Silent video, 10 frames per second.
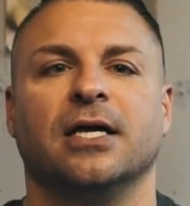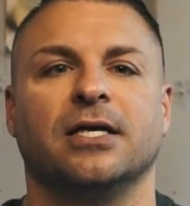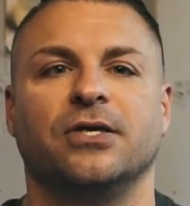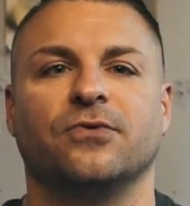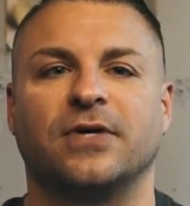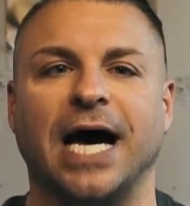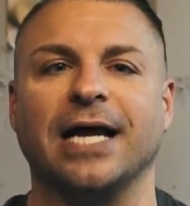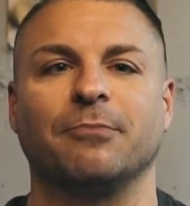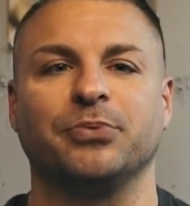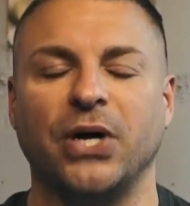You
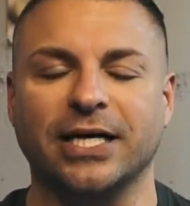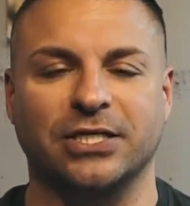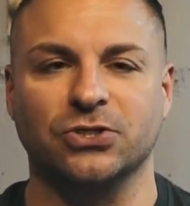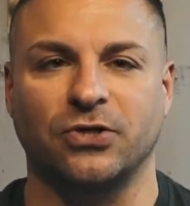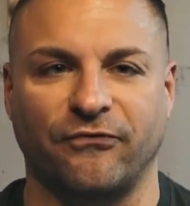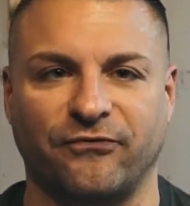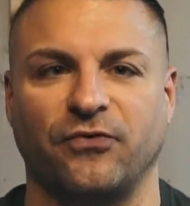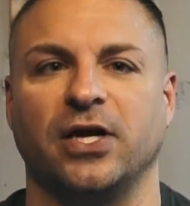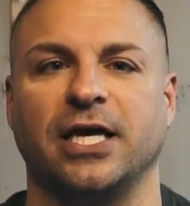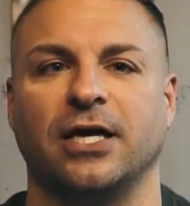gotta block those
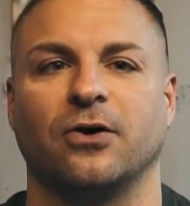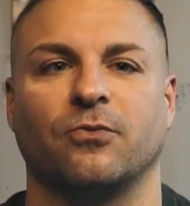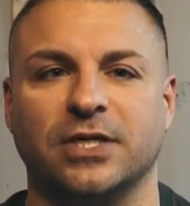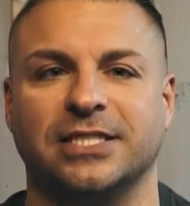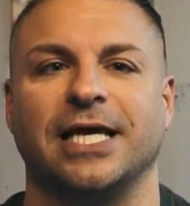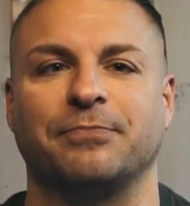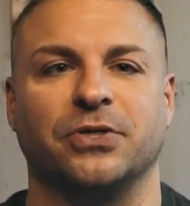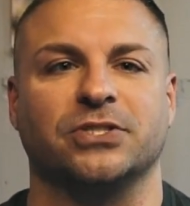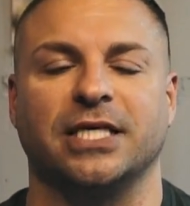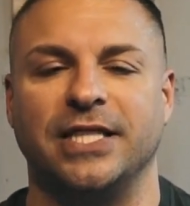freaking
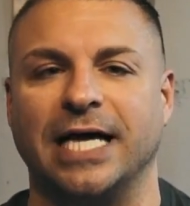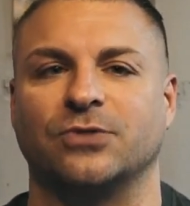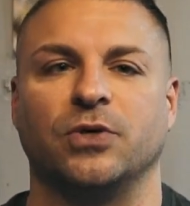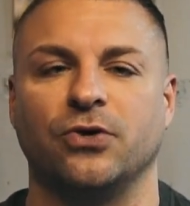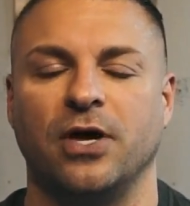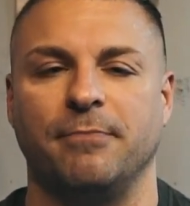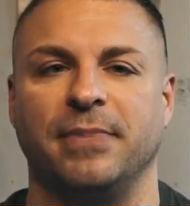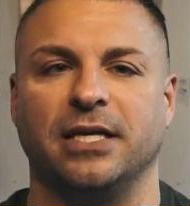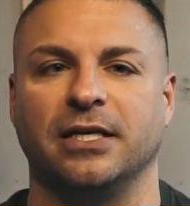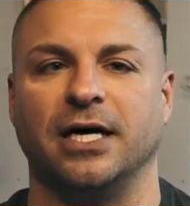receptors, and that's what
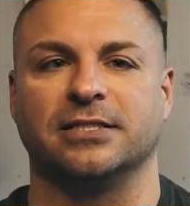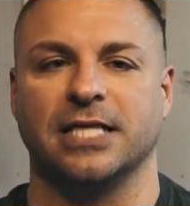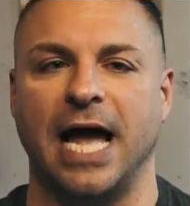Yohimbine does.